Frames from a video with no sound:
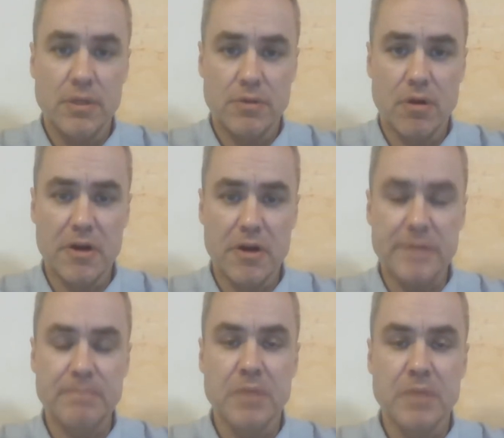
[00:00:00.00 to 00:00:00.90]
your
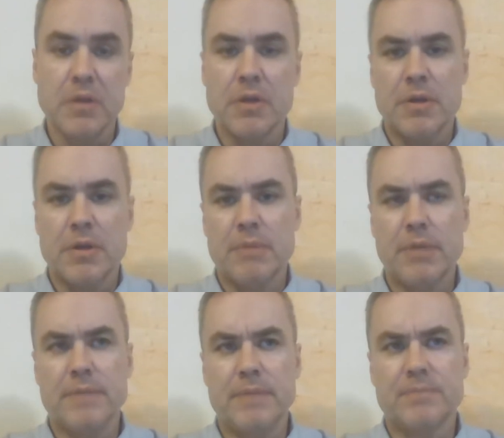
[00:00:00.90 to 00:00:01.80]
heart.
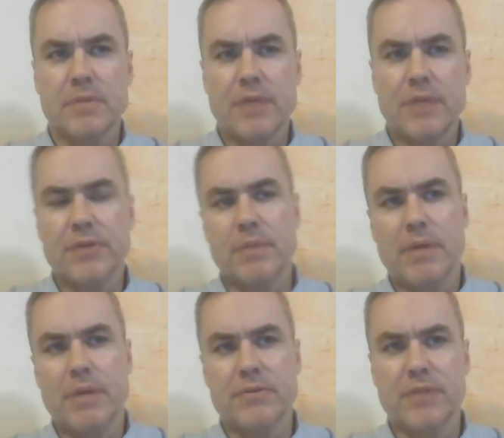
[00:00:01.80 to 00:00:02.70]
But now think
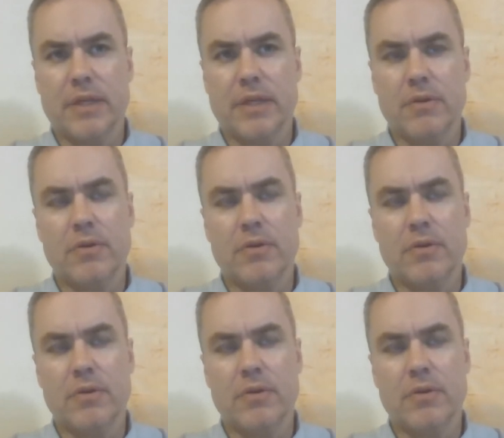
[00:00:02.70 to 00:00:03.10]
about this second.